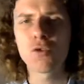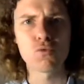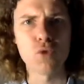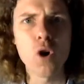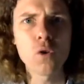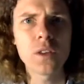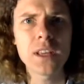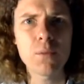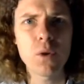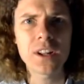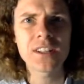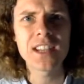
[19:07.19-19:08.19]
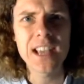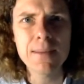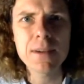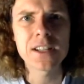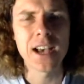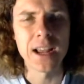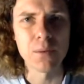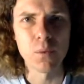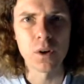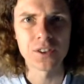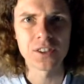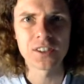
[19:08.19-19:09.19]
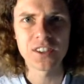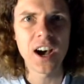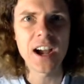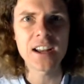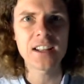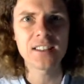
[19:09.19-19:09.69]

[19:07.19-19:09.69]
wrongly wanting to imitate what society